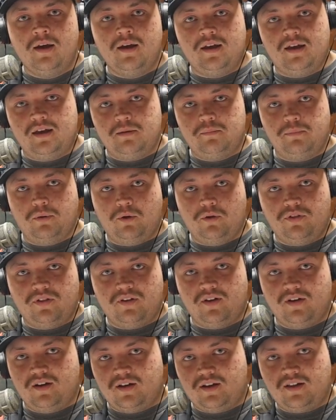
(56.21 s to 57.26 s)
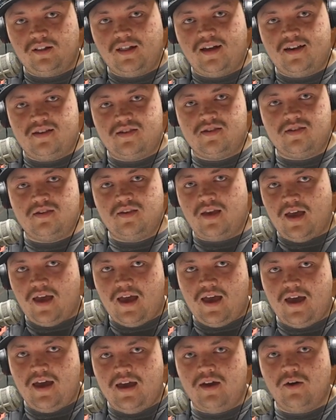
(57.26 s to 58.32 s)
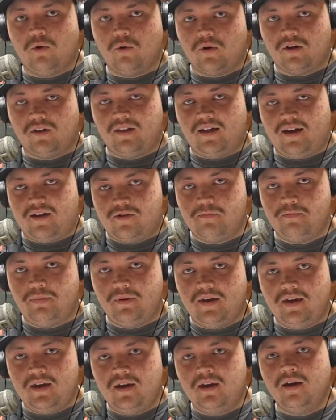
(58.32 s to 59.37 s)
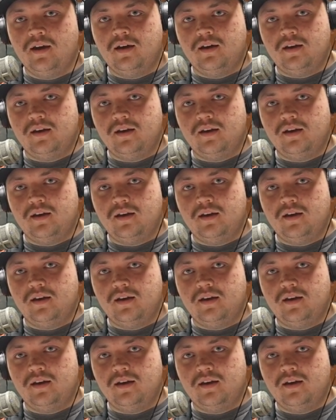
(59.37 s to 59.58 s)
in both Class A or Class B.